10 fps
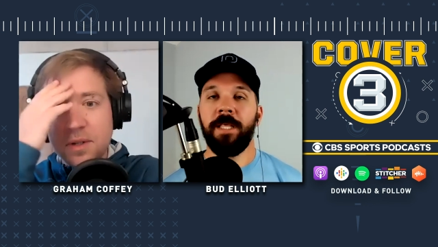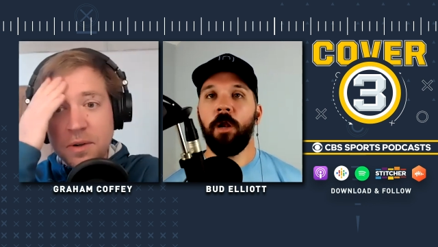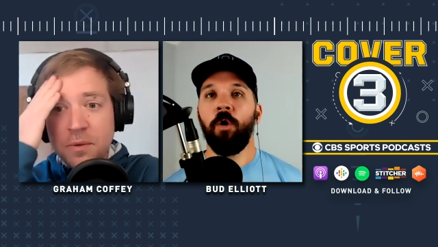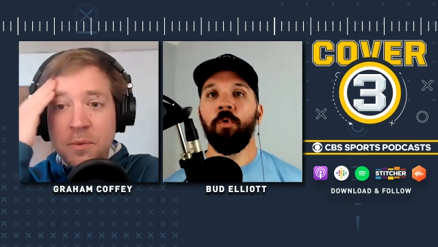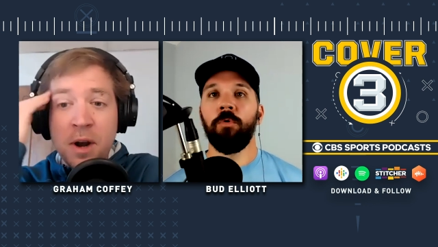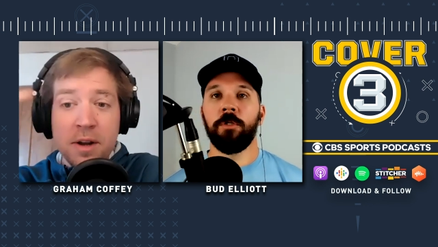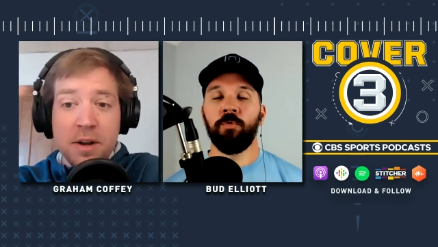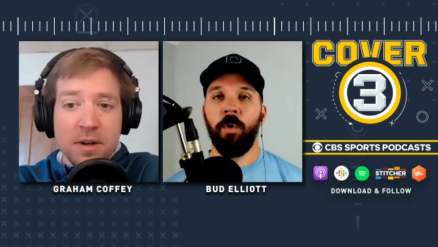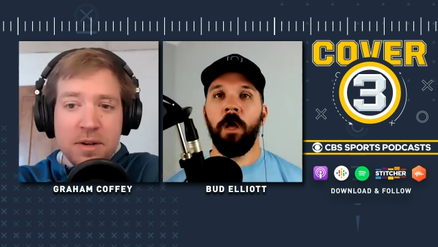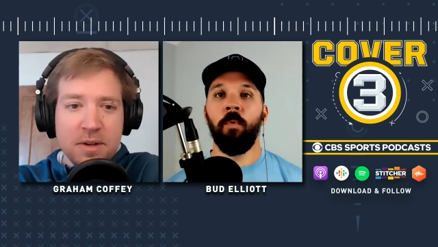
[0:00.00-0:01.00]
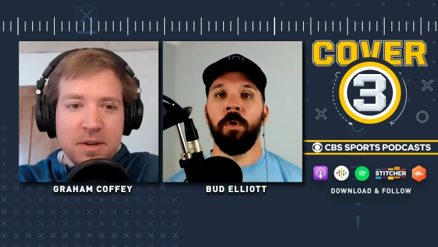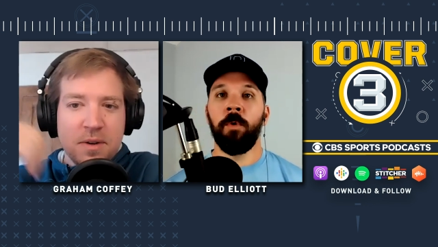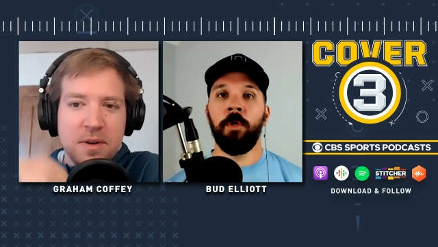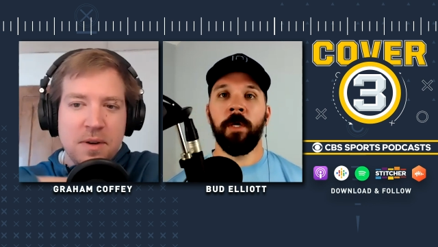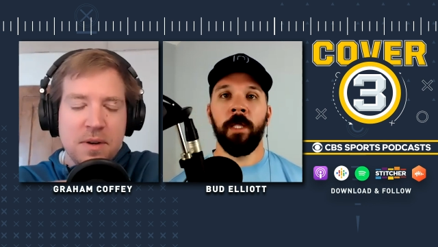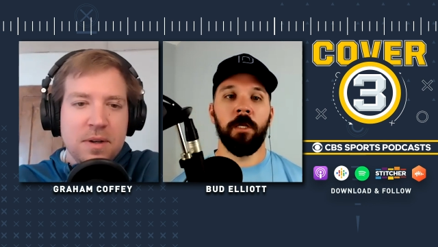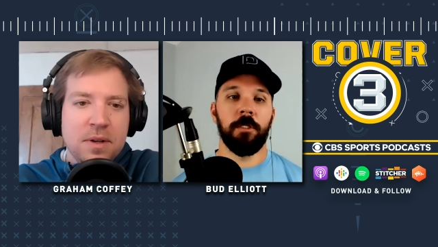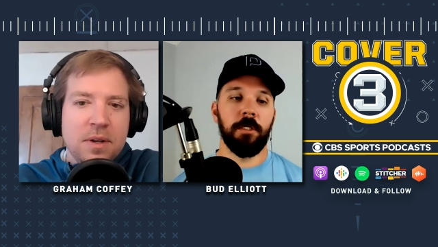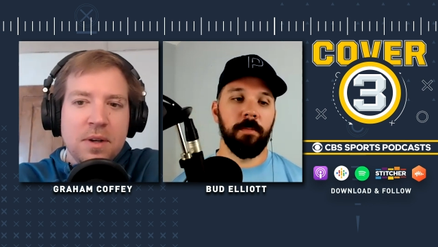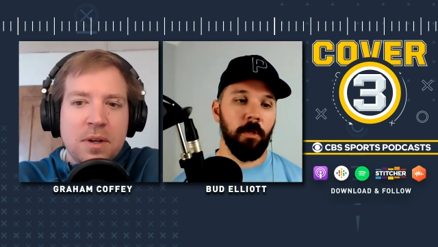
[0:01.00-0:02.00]
Speaker 1: that hold right. as well when, when you get
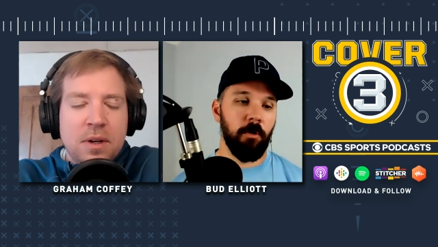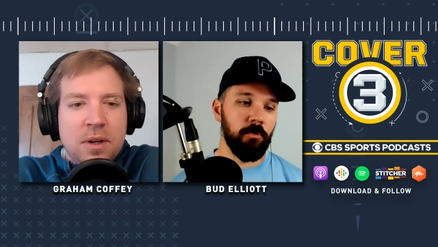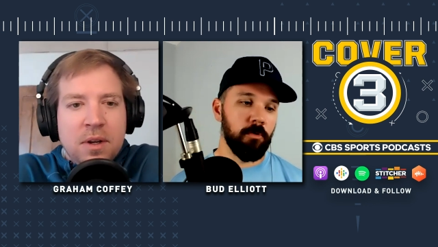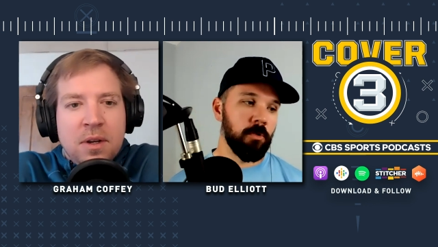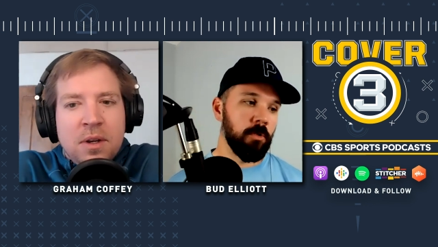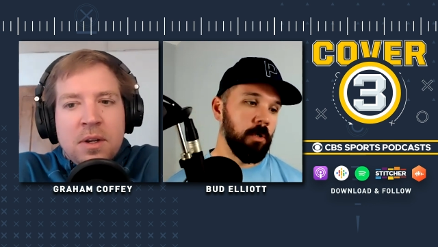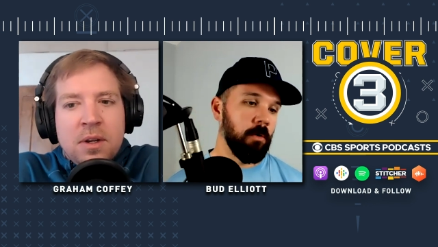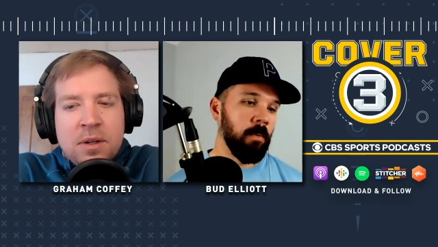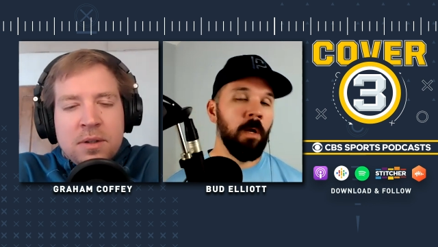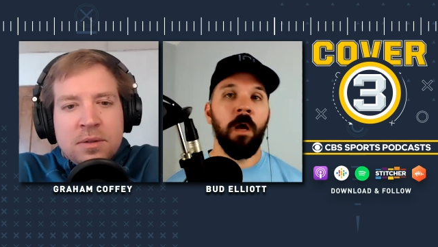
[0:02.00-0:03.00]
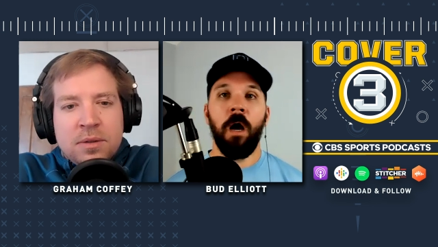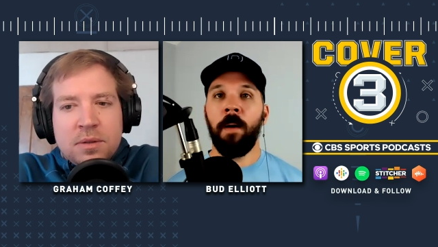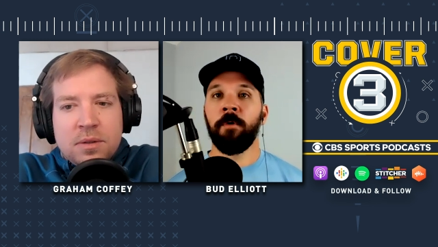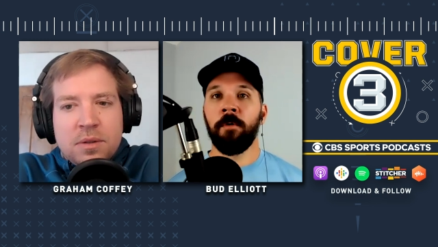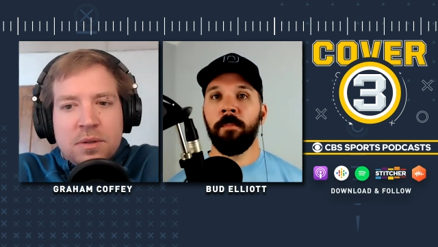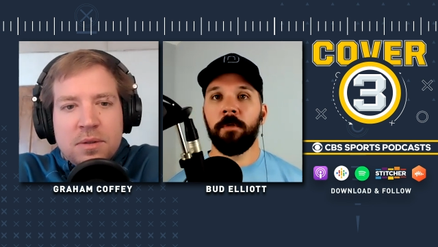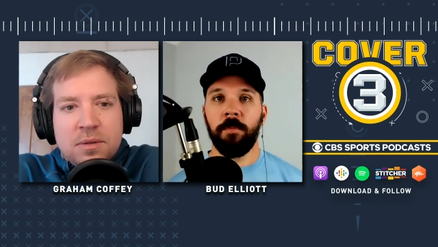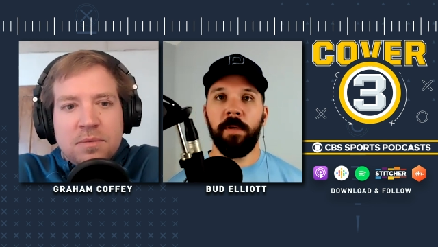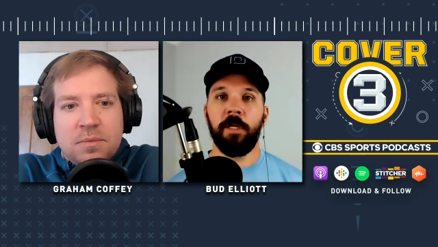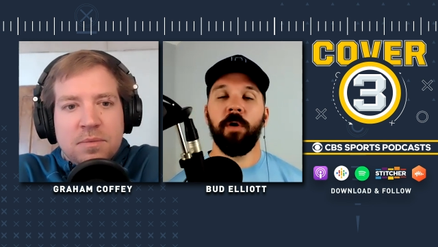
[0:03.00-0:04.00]
into some of those, you know, upper
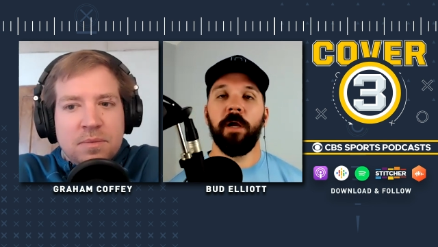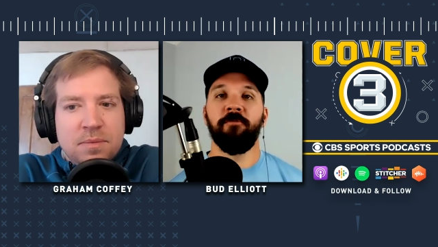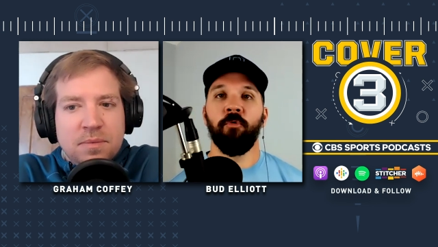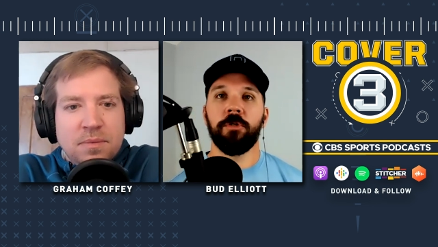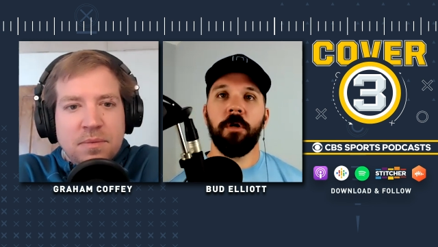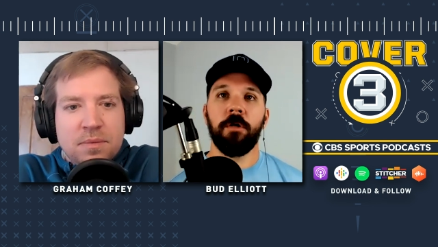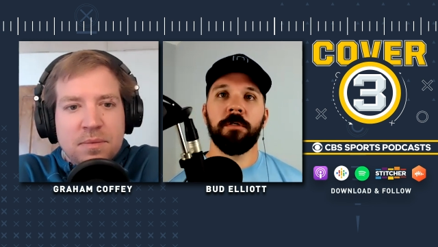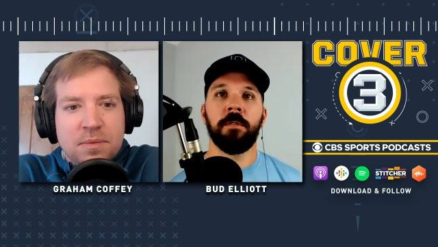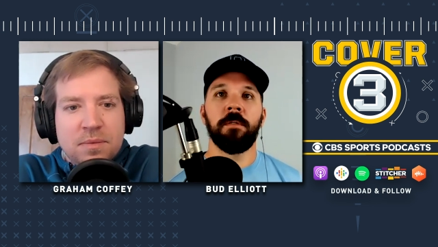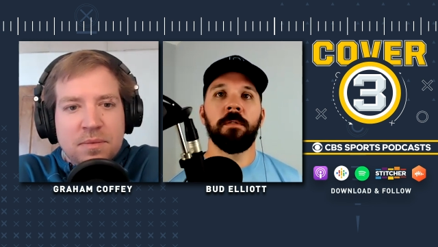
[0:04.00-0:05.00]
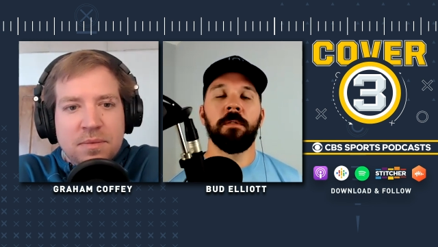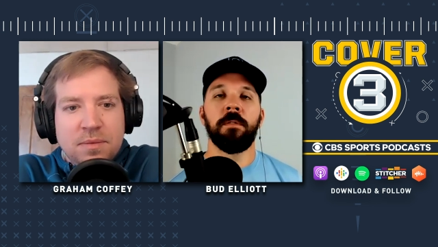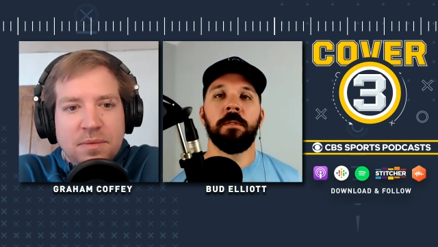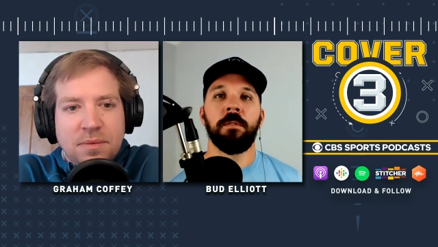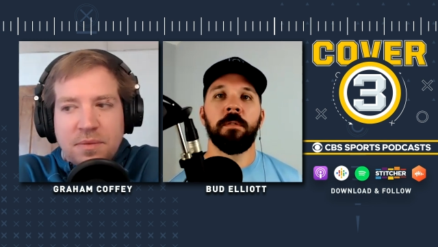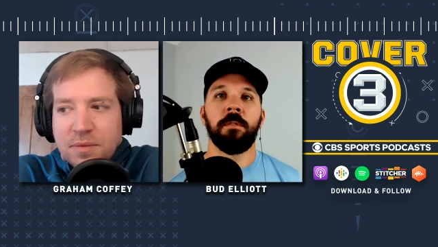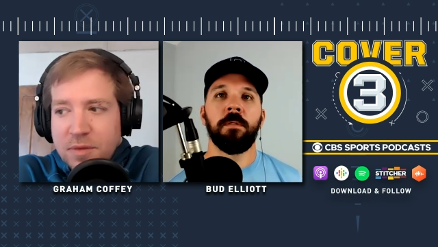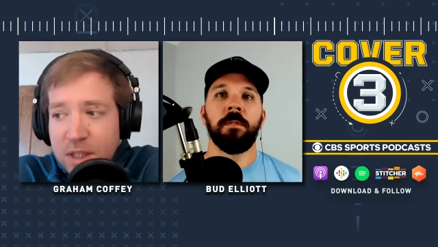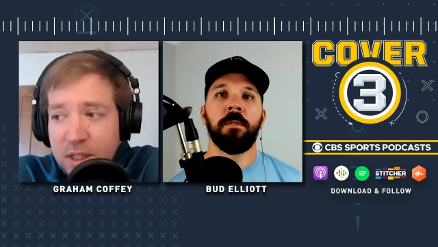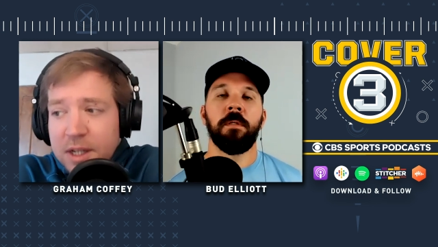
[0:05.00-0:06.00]
to mid grade four stars?
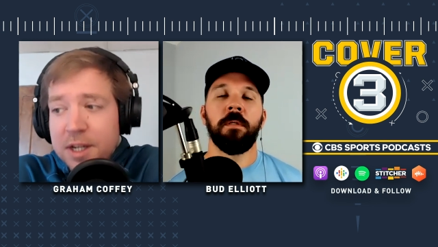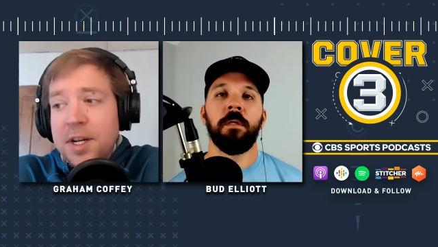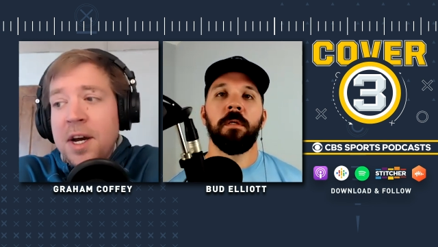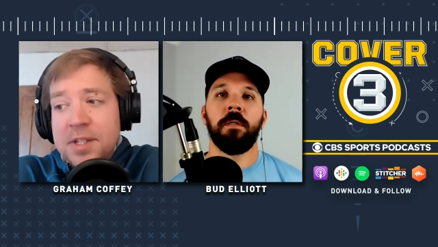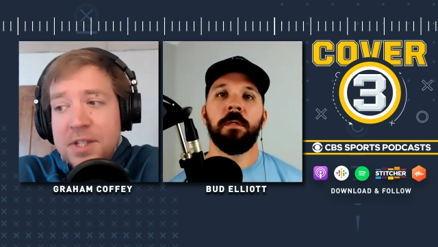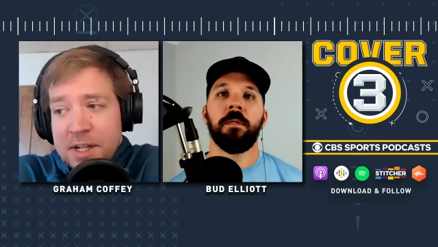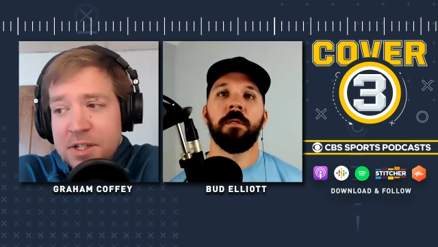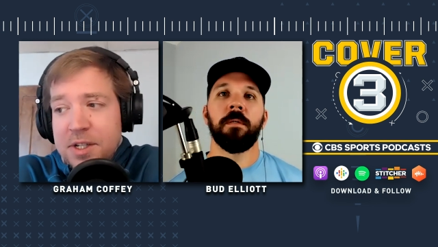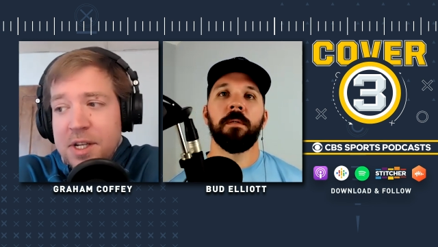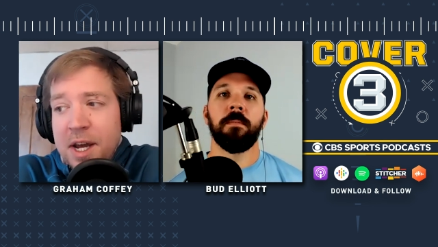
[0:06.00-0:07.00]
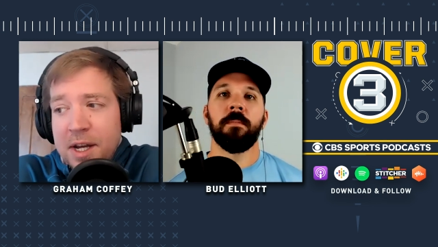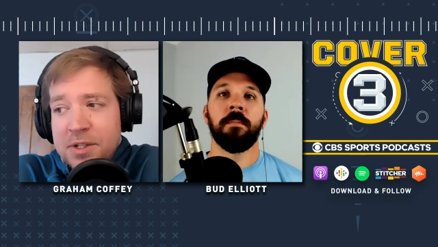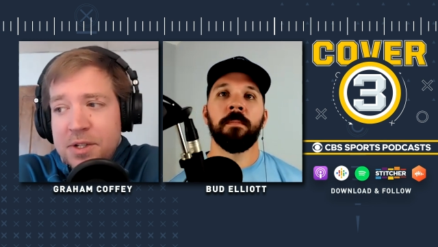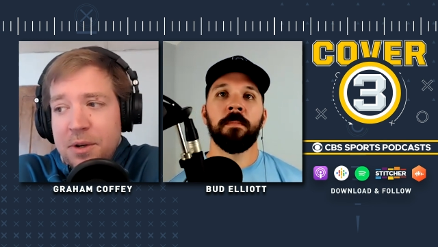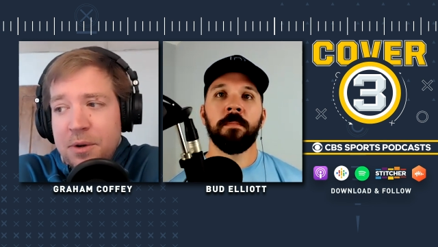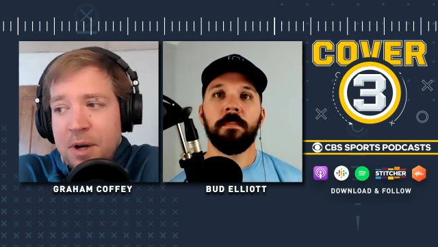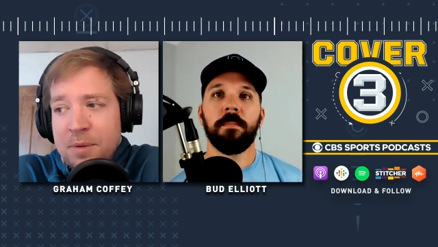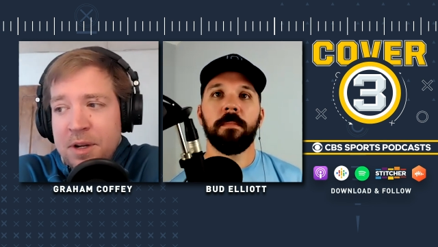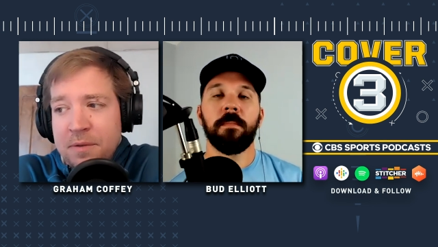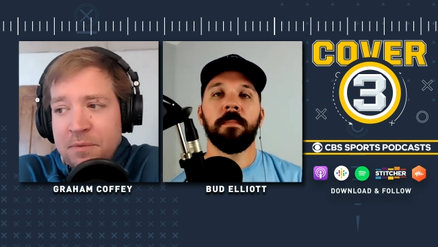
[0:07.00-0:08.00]
Speaker 2: It does actually, yeah. So I mean,